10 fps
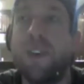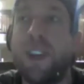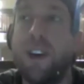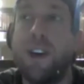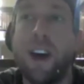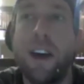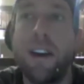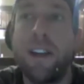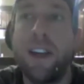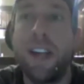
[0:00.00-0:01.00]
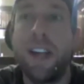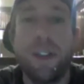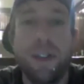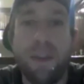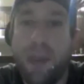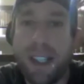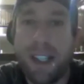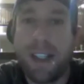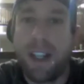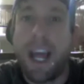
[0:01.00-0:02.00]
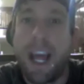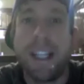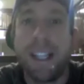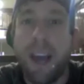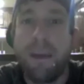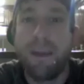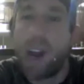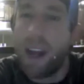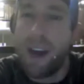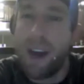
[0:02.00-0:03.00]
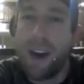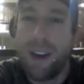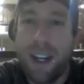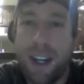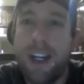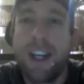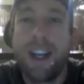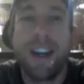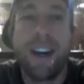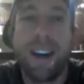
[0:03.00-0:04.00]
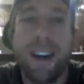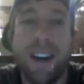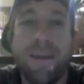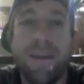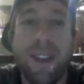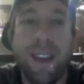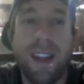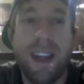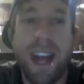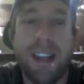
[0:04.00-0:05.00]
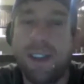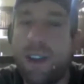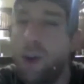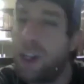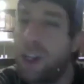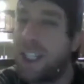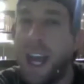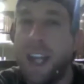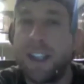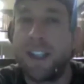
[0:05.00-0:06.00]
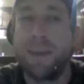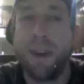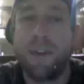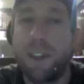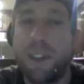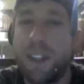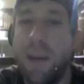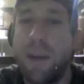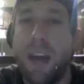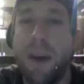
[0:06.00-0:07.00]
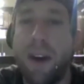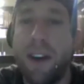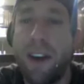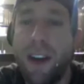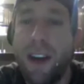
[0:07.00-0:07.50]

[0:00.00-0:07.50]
The nature of the business, the landscape of radio, has totally changed since my first album came out.